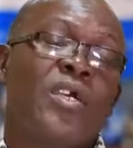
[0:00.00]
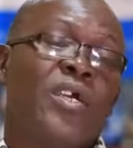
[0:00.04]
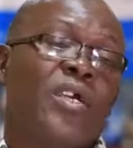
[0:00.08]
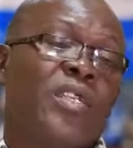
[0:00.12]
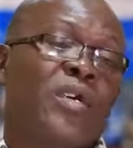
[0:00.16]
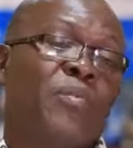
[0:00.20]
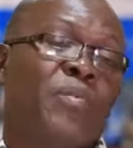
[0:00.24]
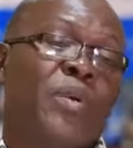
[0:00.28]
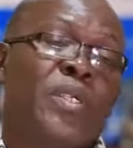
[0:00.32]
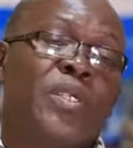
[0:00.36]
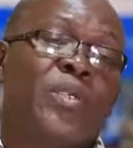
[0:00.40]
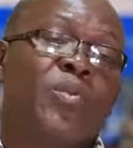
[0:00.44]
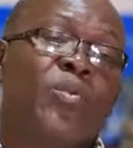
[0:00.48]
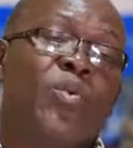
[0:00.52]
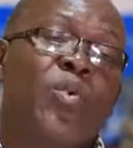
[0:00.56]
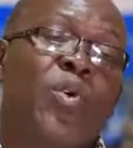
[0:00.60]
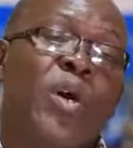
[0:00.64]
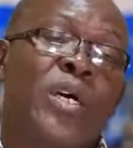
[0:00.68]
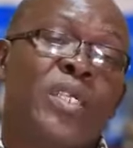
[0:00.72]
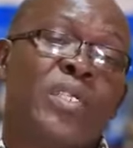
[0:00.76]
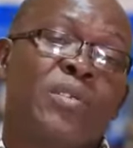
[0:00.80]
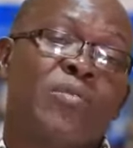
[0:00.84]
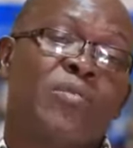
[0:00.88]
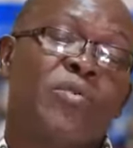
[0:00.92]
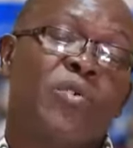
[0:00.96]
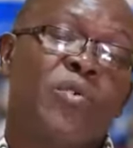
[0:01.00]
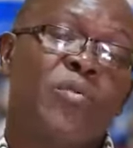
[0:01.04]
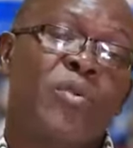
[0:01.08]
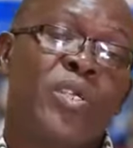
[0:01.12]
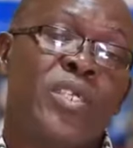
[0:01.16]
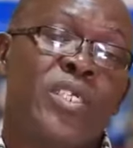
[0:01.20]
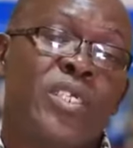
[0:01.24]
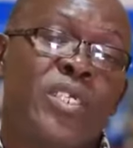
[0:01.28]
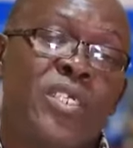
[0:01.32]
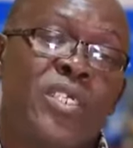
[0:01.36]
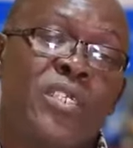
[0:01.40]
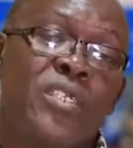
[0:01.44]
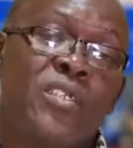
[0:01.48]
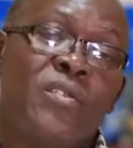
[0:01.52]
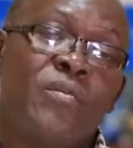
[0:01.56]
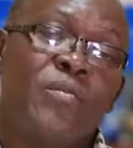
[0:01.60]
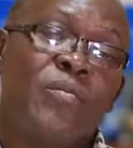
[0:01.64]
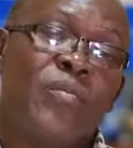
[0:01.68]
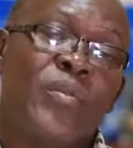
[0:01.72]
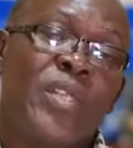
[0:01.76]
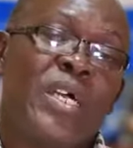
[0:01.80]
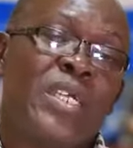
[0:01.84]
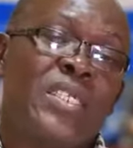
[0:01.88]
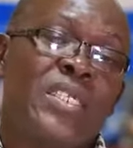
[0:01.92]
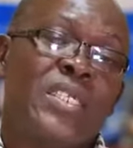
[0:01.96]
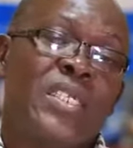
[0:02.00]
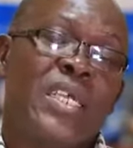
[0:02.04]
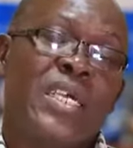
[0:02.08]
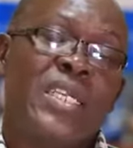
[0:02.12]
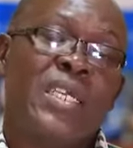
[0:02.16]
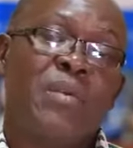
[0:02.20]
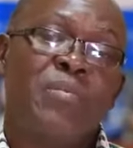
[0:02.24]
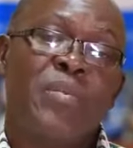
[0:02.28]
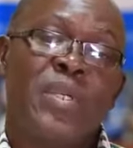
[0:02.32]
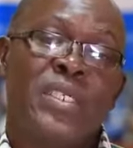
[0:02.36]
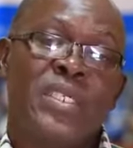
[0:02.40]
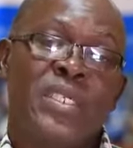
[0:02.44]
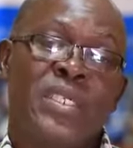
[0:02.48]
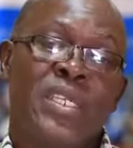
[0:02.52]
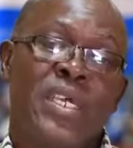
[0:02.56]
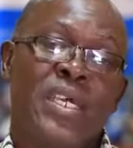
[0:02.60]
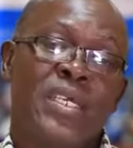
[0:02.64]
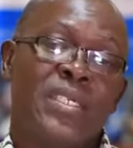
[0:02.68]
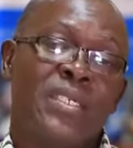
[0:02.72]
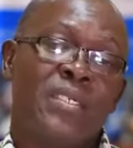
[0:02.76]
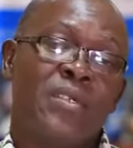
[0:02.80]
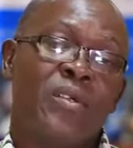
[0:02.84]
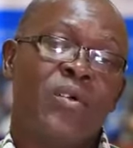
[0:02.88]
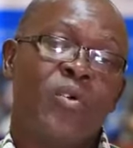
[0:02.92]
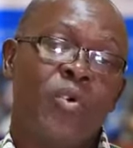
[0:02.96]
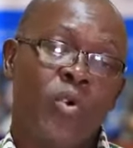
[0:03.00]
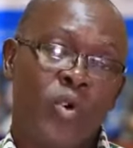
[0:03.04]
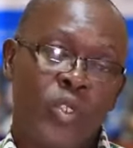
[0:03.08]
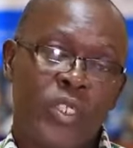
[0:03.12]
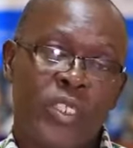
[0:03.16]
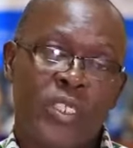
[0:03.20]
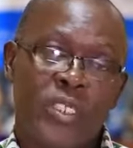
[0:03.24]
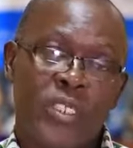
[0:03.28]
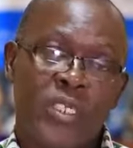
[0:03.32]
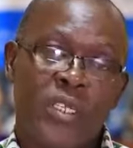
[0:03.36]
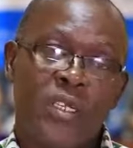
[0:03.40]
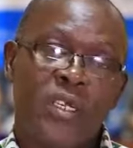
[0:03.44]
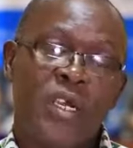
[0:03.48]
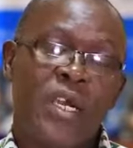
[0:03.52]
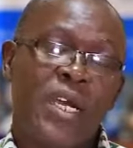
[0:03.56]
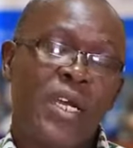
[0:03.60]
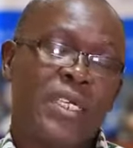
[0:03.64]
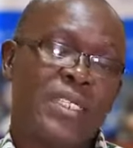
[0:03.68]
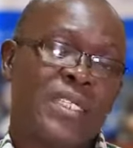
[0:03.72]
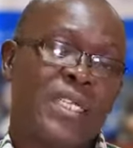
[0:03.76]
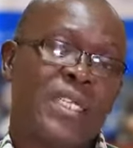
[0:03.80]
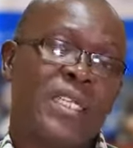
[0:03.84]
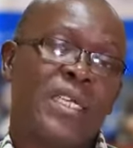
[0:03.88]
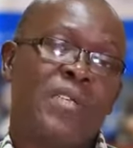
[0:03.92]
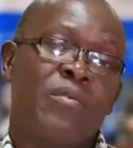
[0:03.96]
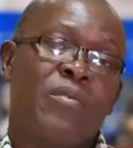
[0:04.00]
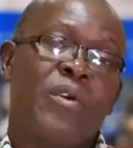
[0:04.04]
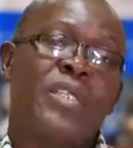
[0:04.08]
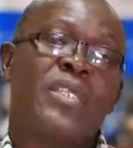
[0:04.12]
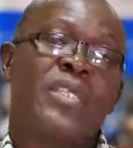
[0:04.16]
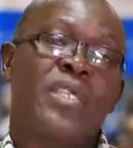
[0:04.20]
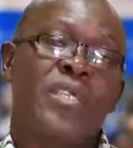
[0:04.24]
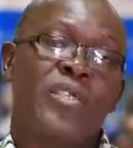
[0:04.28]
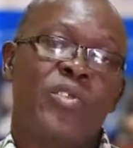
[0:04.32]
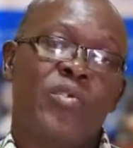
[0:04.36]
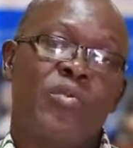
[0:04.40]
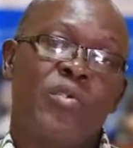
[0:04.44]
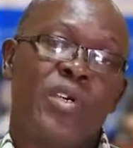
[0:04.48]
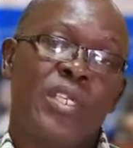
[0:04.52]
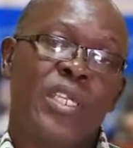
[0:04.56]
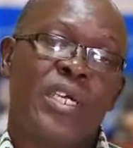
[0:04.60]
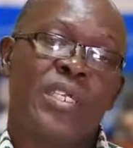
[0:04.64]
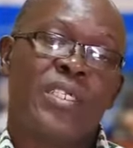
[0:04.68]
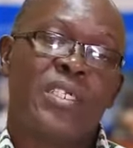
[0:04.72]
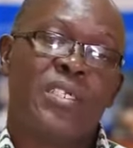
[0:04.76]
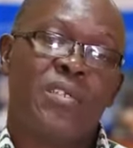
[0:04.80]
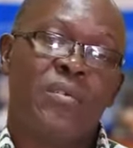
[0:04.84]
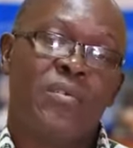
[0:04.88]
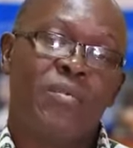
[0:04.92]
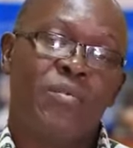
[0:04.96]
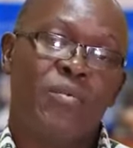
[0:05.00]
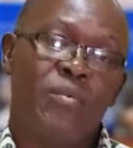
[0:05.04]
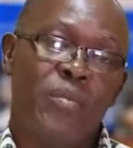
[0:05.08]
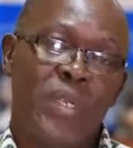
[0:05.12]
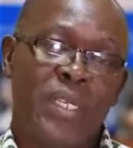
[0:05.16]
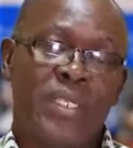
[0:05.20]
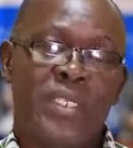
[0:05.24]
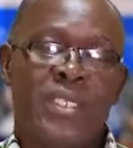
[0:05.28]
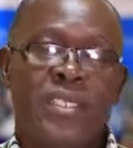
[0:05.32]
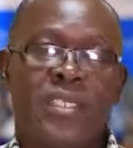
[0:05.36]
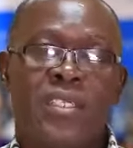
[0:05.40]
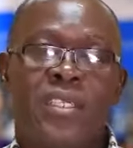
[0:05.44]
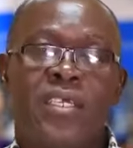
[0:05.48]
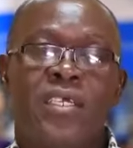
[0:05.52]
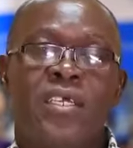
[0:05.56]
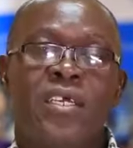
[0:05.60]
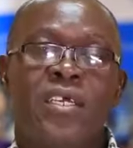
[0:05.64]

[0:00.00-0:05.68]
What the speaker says: The person who has information that the other person hasn't got has an advantage over that person.